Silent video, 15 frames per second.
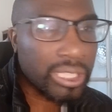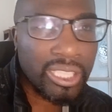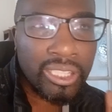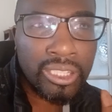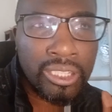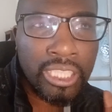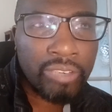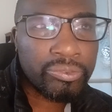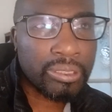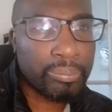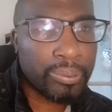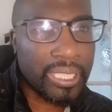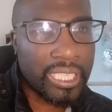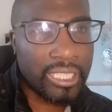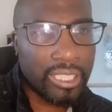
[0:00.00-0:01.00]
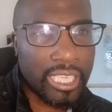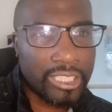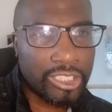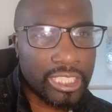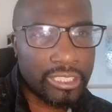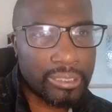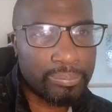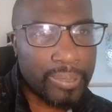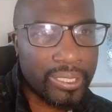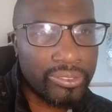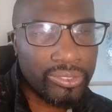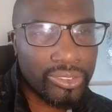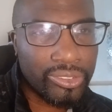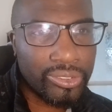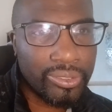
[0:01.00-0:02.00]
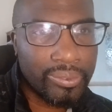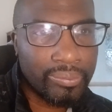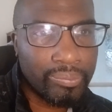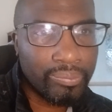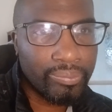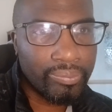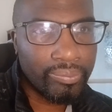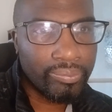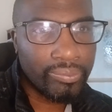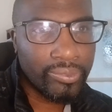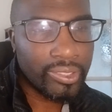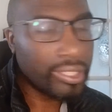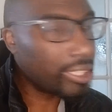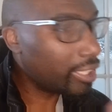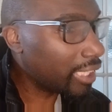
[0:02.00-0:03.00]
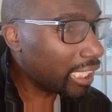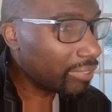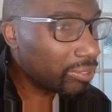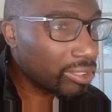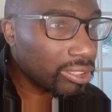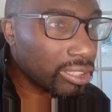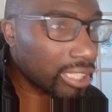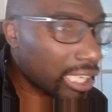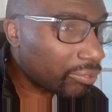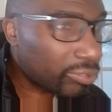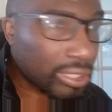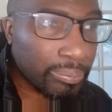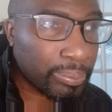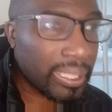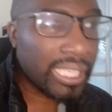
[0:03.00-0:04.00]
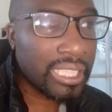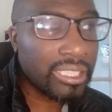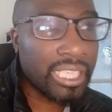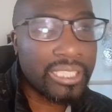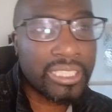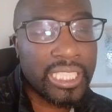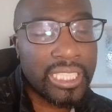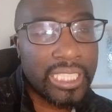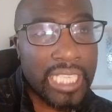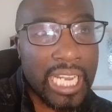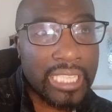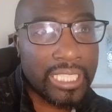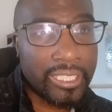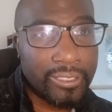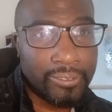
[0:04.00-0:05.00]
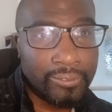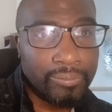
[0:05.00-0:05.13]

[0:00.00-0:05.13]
have loved a player like Djed Spence. Even loved a player like Dele Alli.